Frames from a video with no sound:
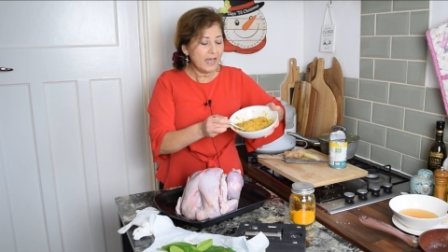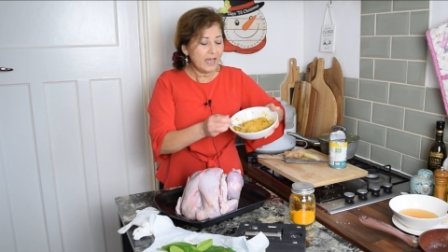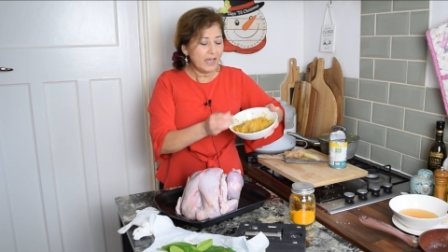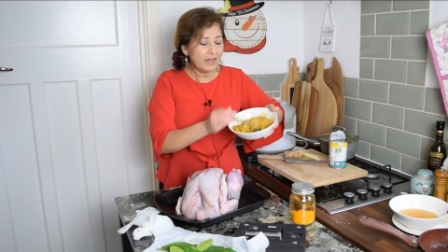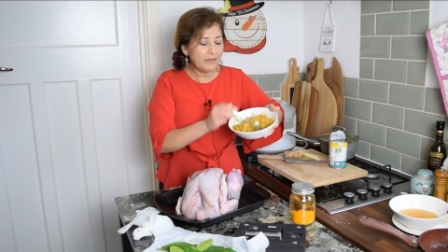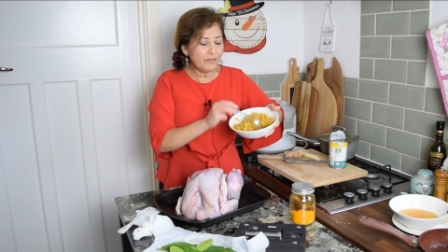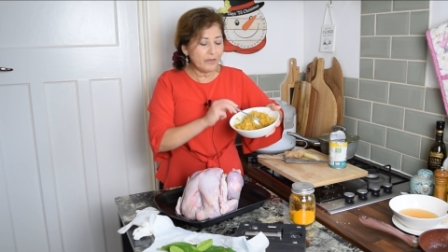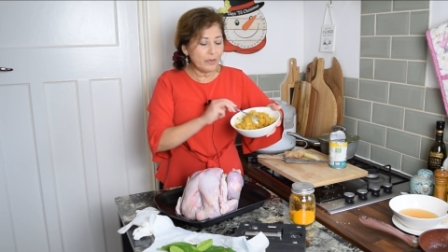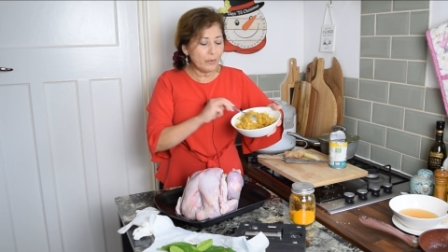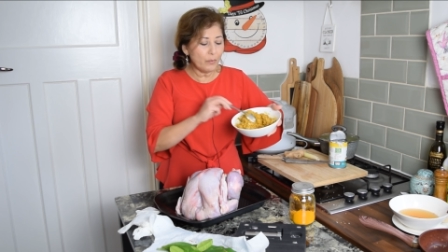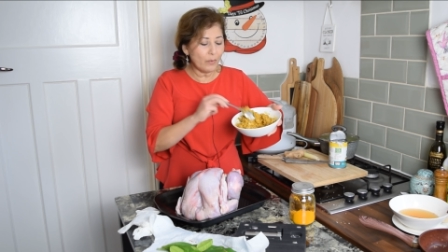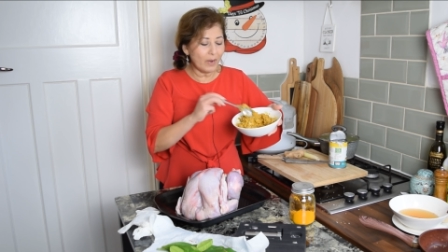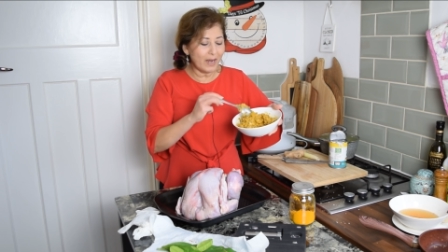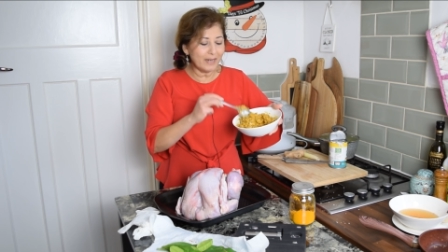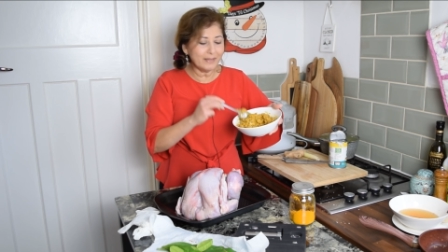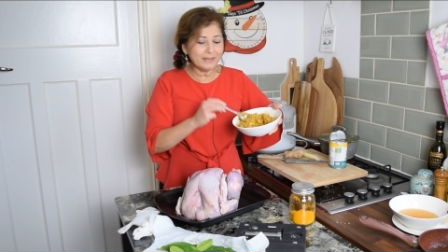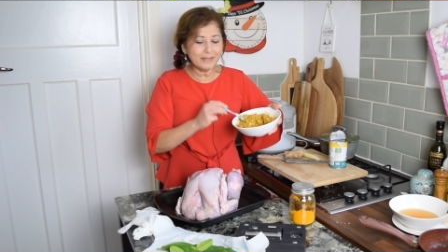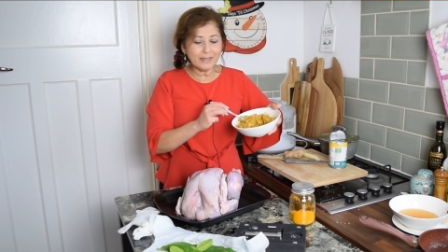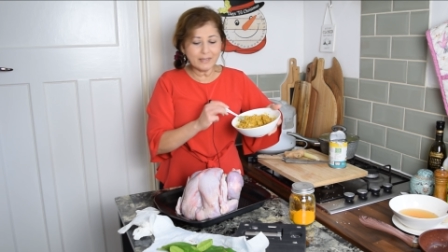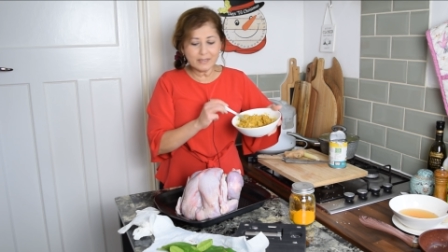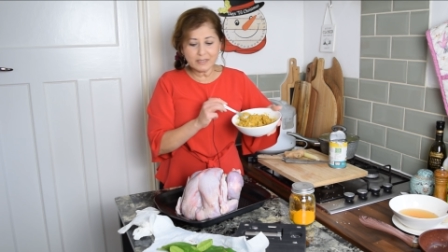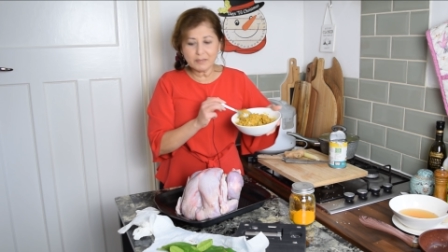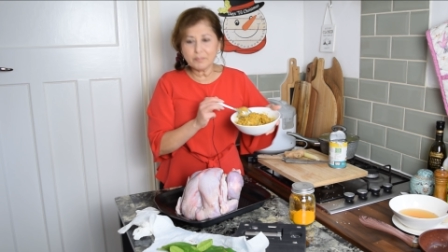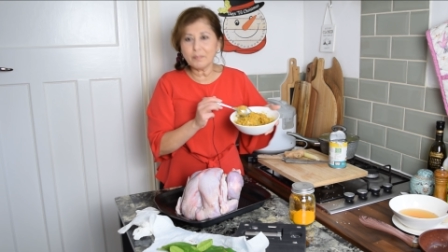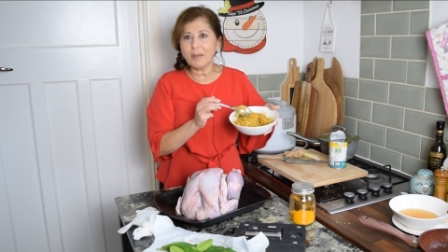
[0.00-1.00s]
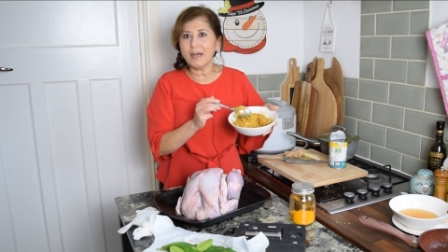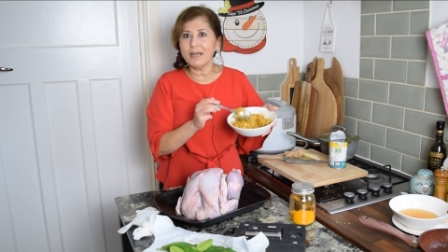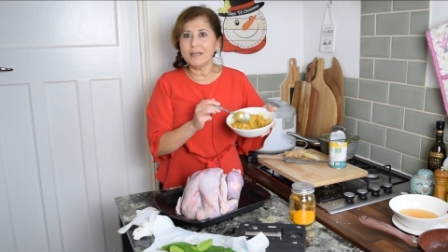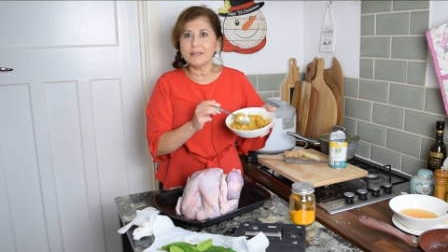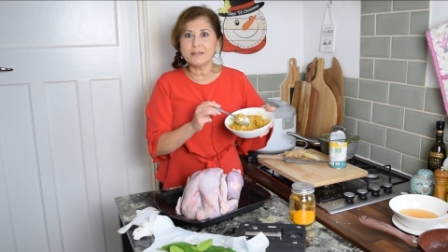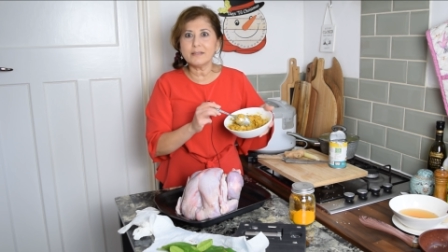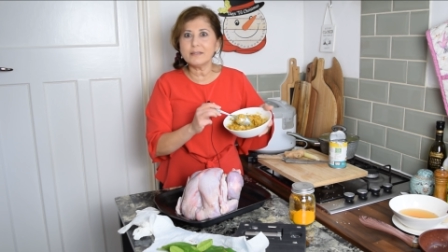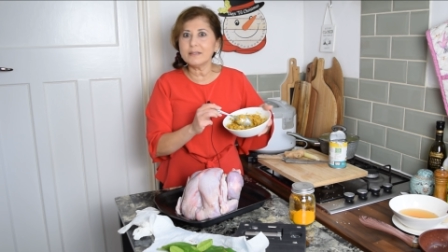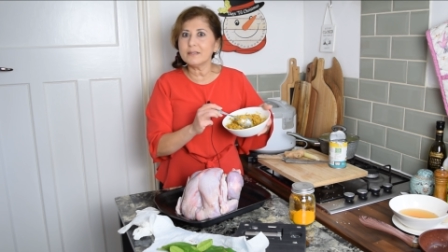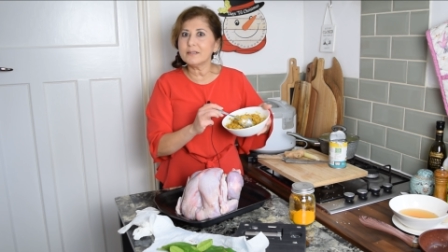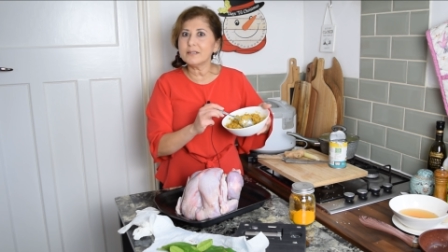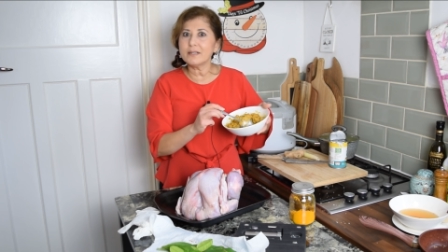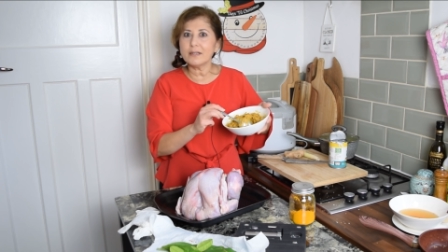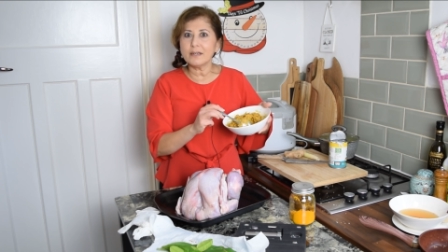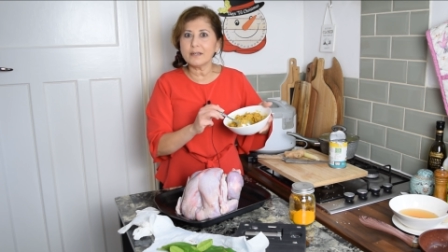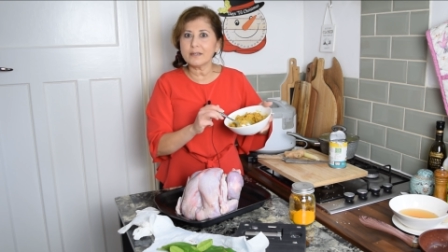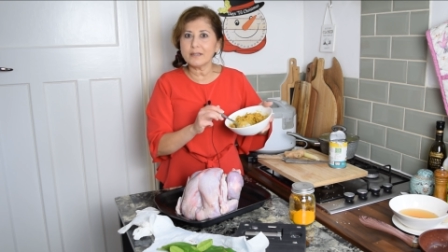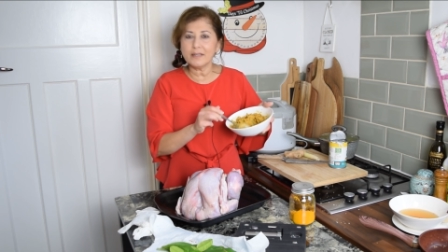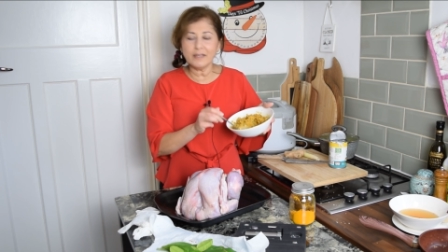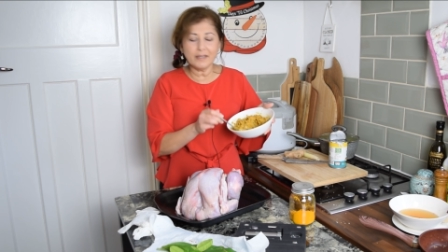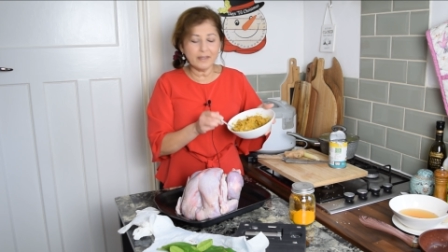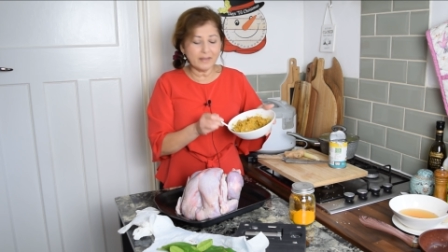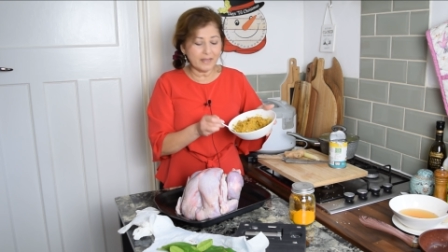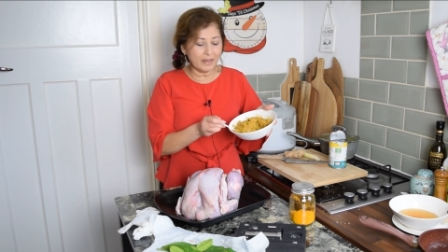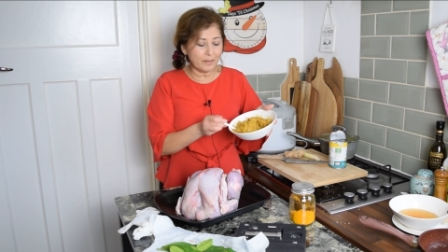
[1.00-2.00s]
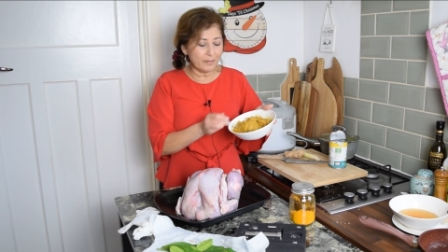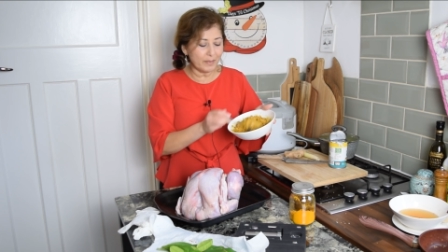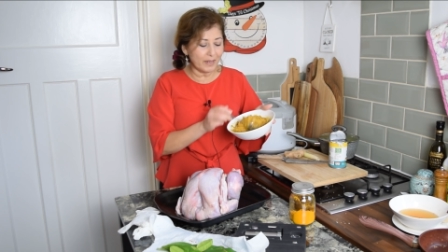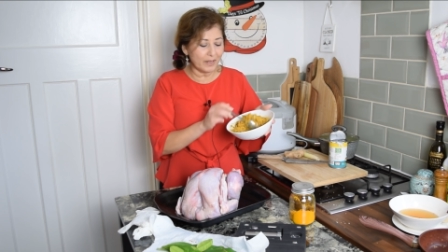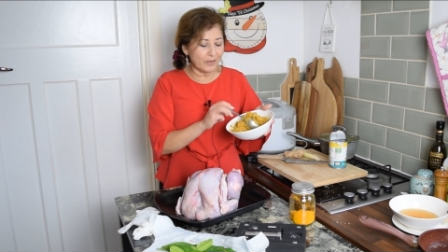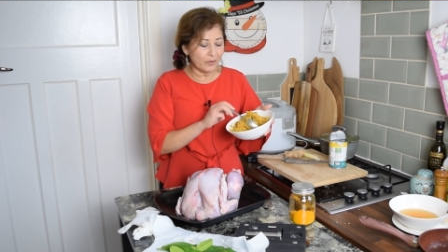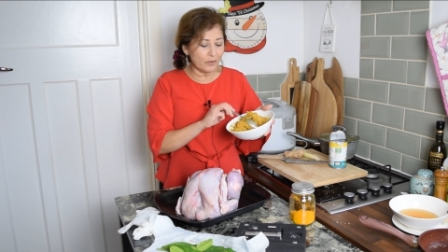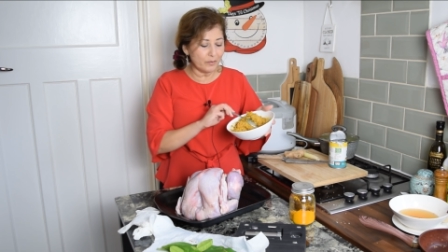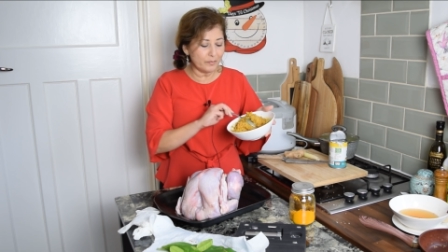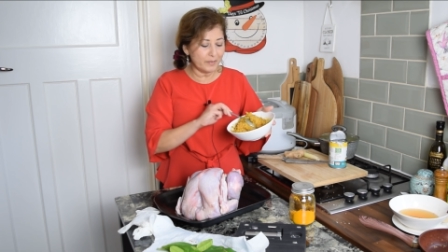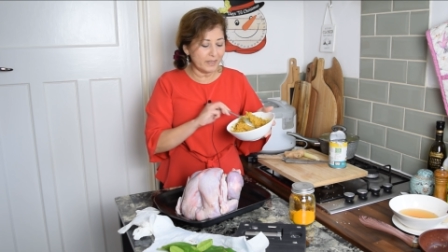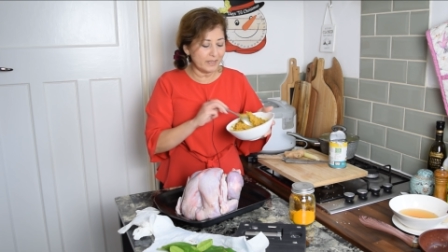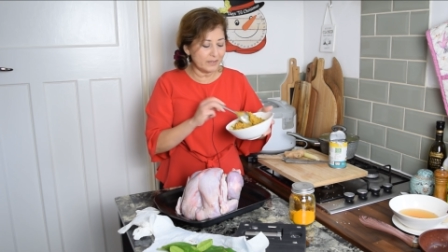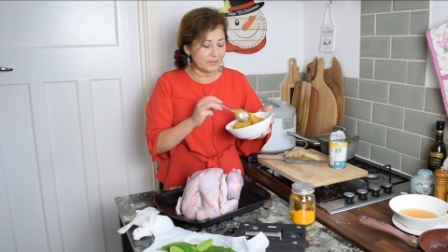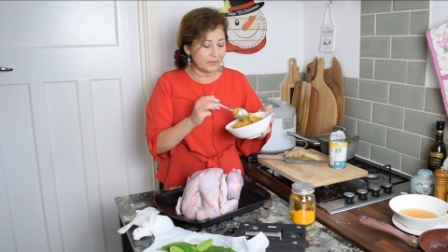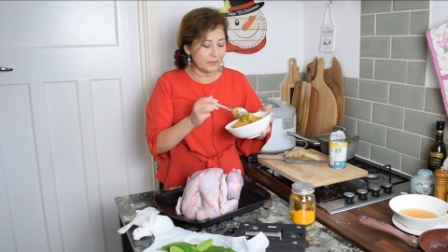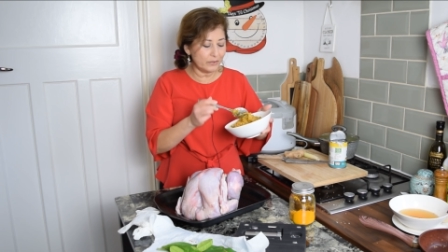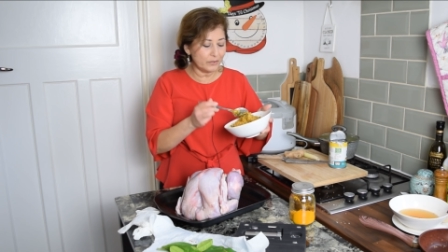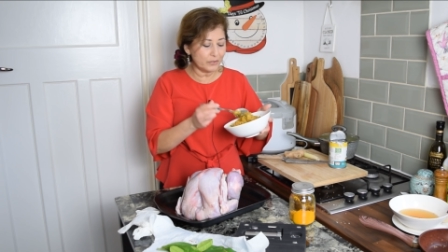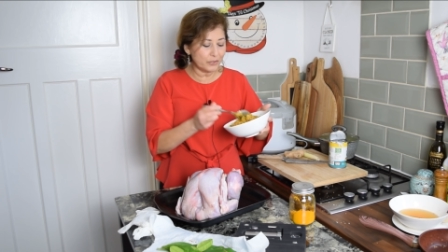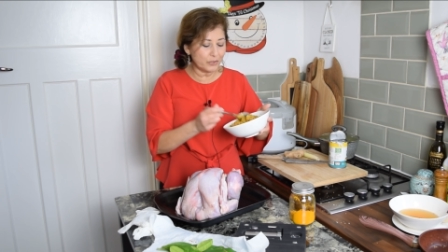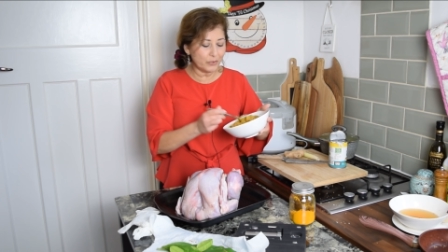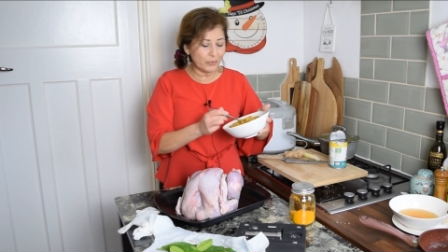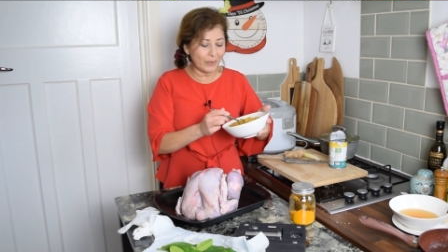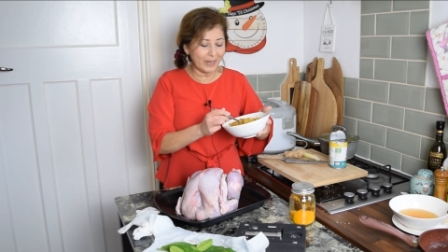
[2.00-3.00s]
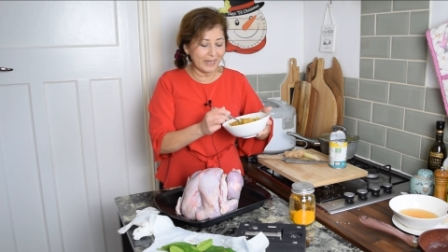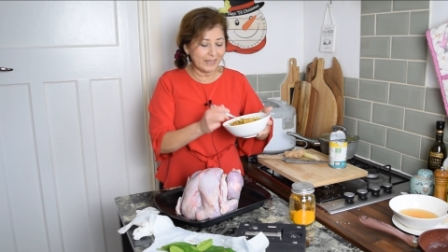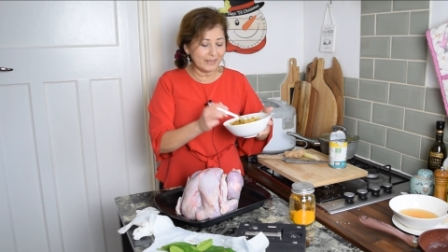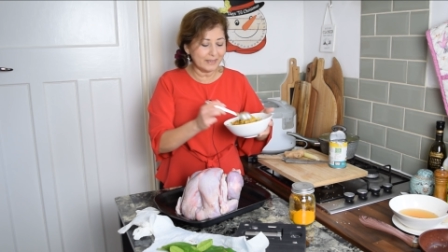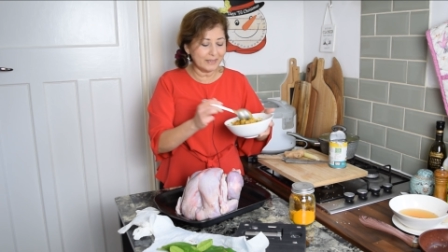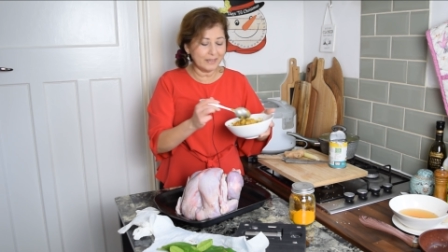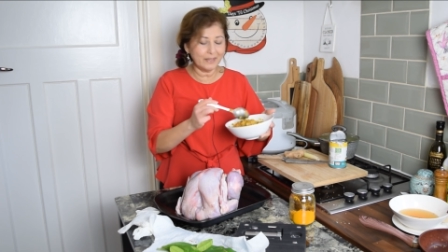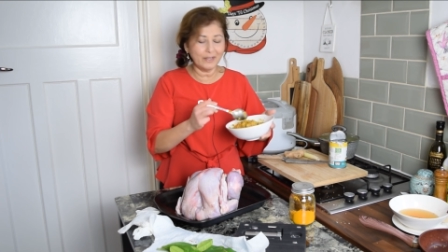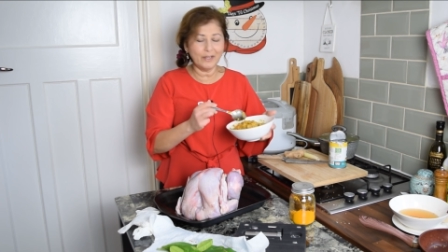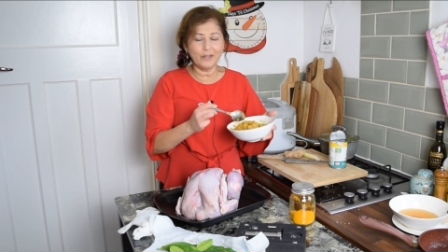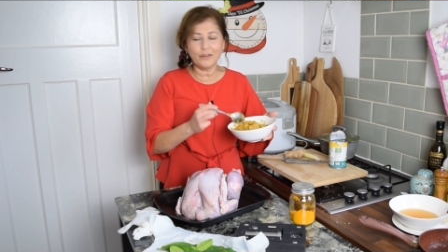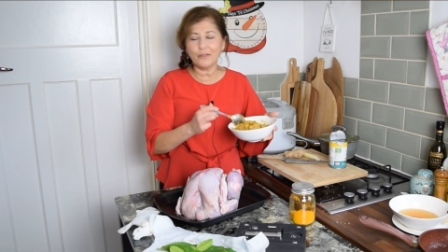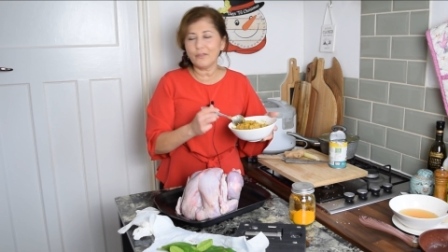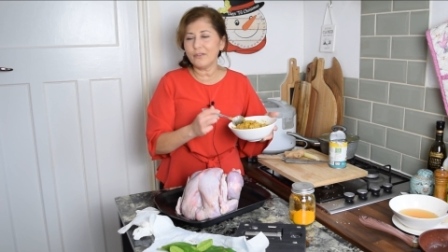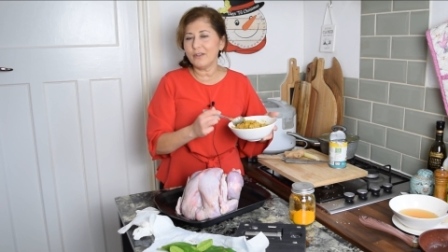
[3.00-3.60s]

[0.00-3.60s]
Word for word: If you want a spicy turkey, then by all means use 20,